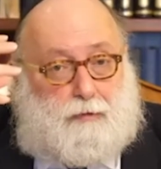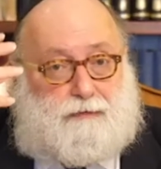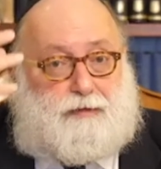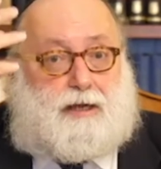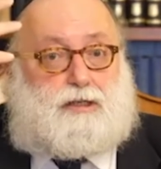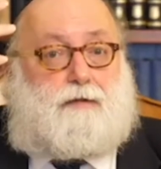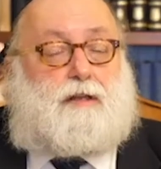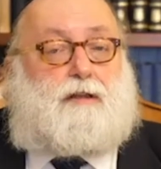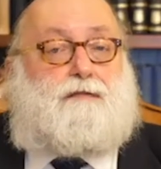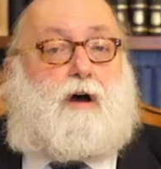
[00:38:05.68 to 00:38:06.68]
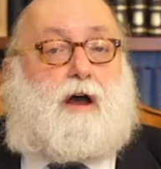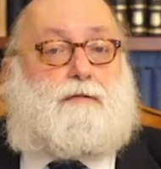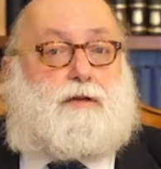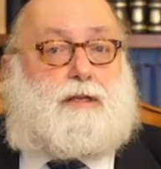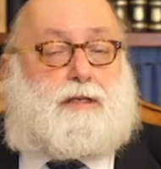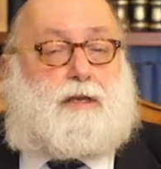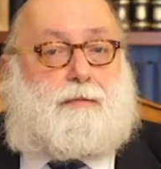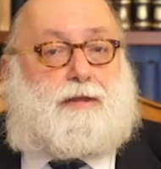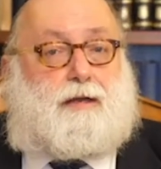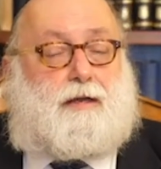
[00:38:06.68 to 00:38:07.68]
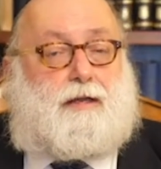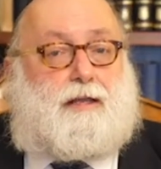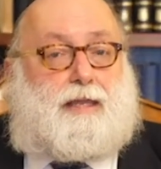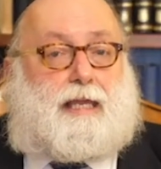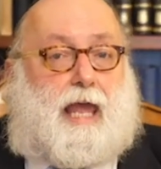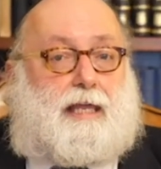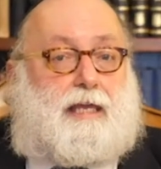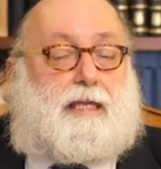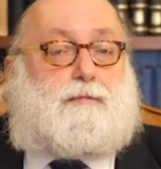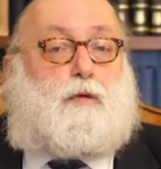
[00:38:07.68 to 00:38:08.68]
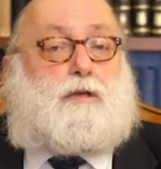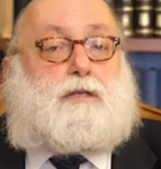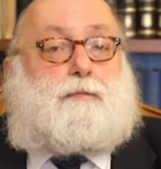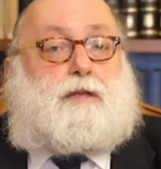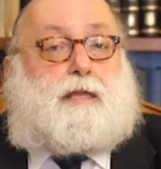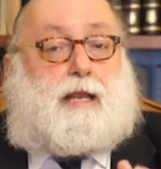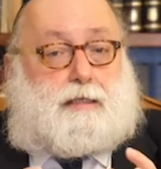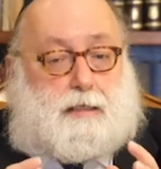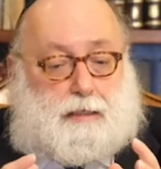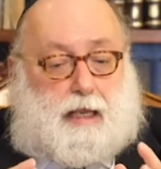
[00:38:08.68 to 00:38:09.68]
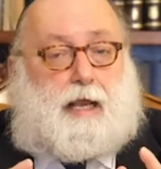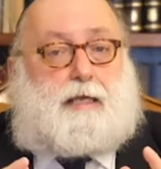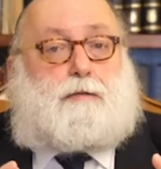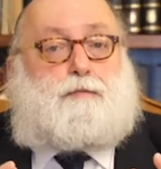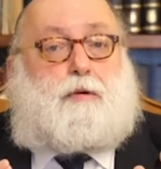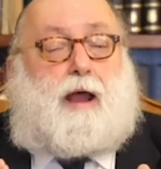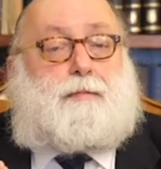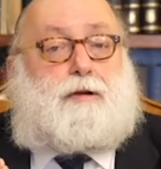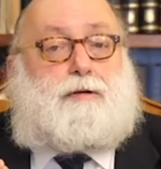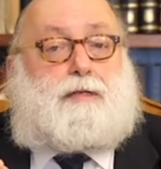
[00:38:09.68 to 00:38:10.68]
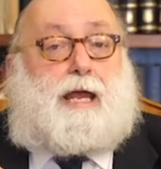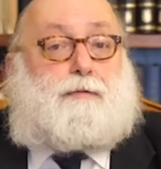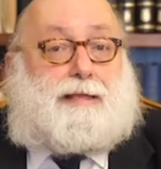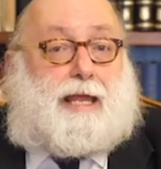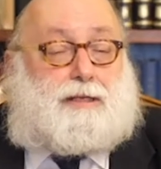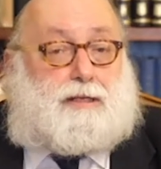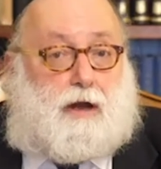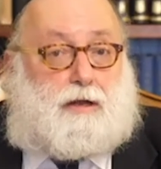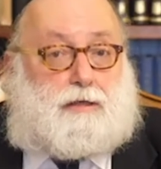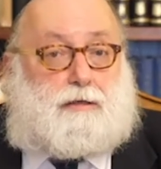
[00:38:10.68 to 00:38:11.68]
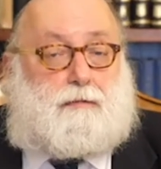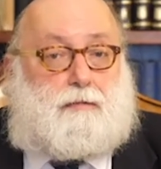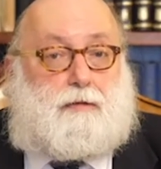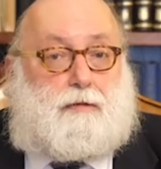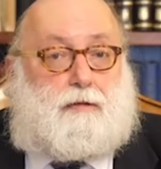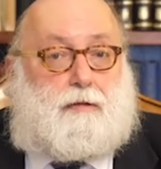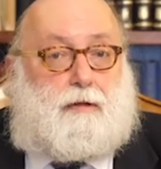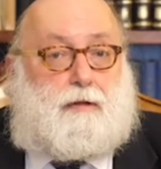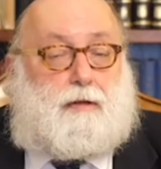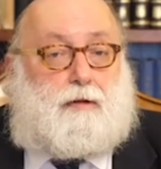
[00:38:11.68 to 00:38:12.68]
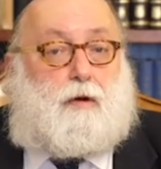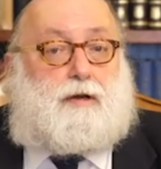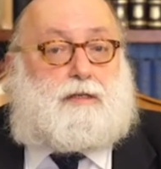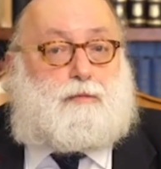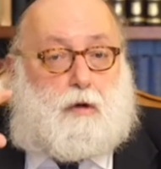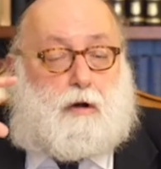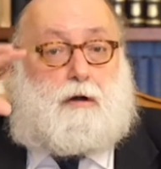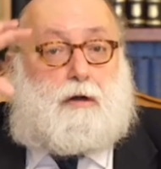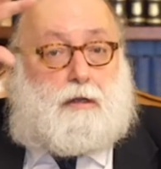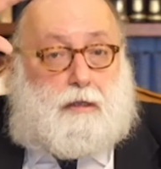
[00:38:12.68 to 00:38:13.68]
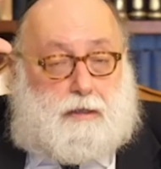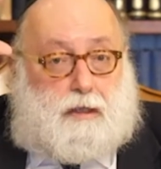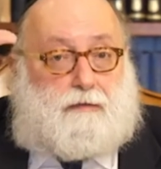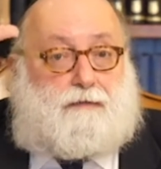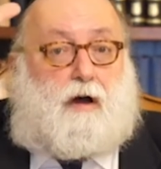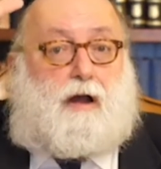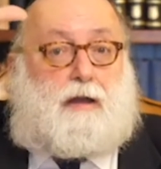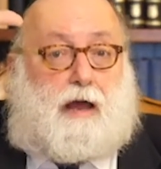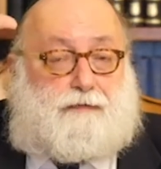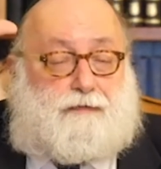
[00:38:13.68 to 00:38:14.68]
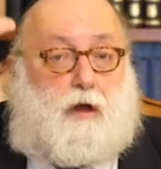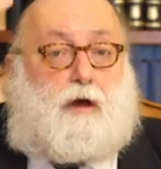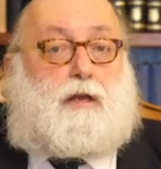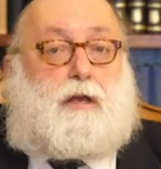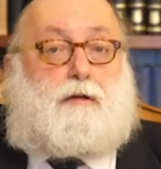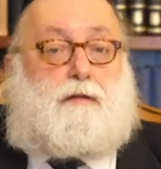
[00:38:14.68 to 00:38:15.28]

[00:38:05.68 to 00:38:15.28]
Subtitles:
reflection of the divine within something. The keli is more something that has parameters and relates to us. One is more the divine haflah,